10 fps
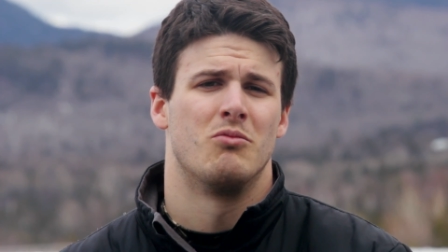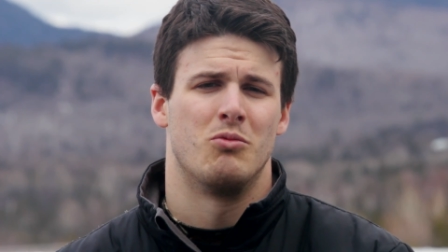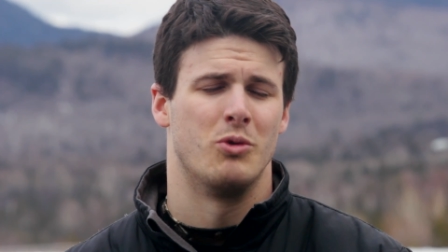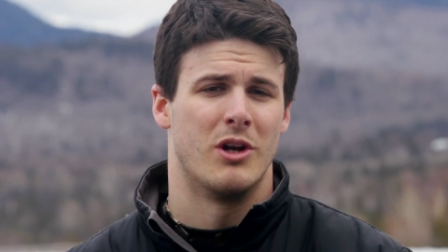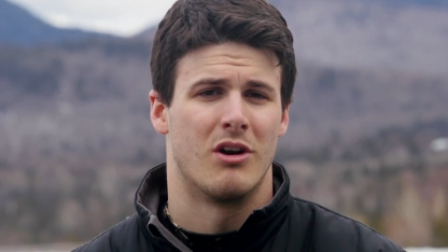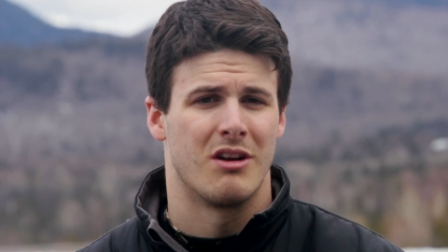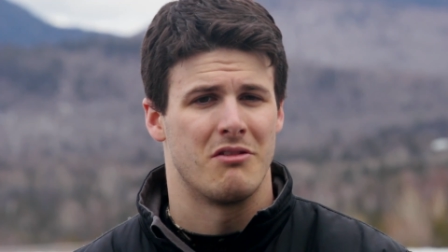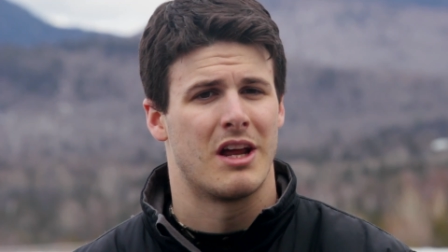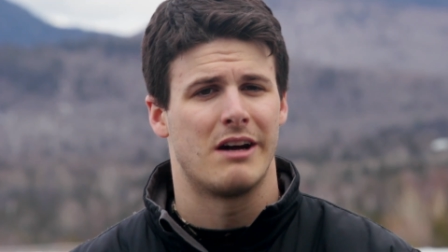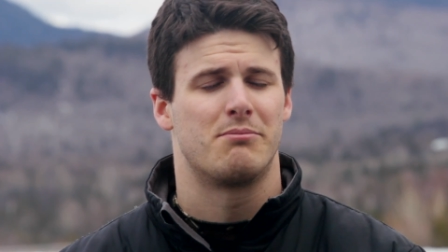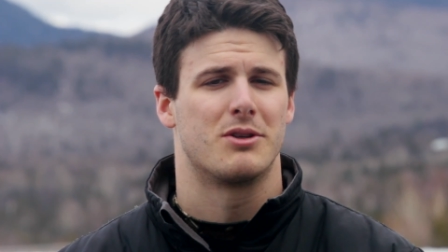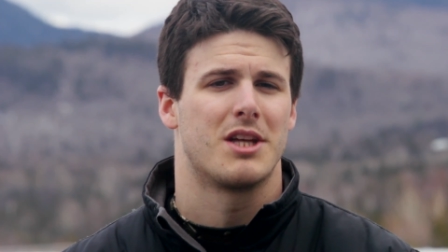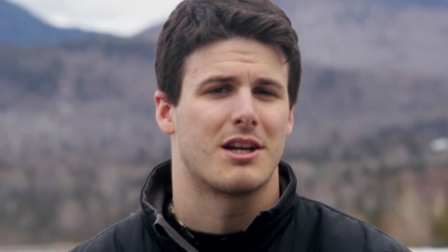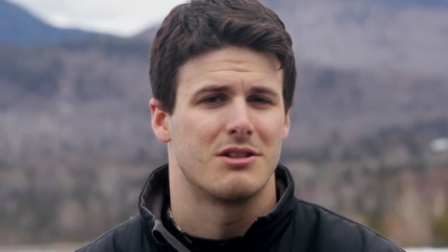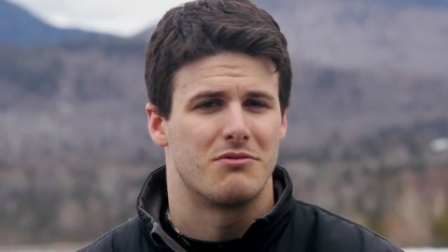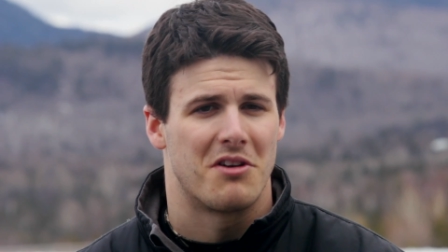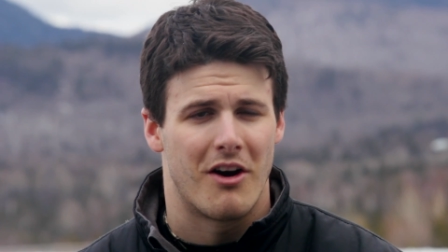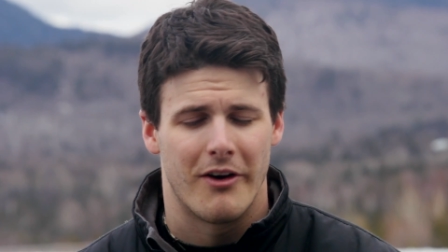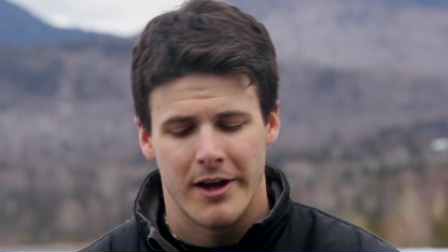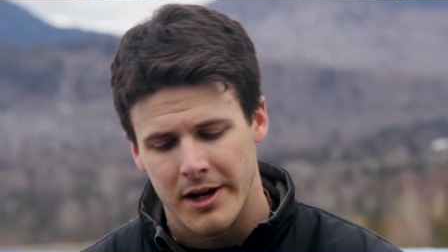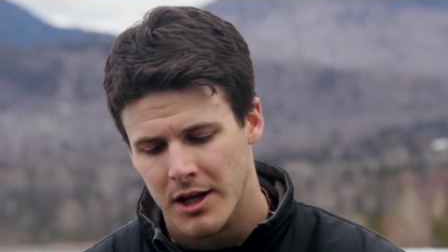we don't even have protection for our head.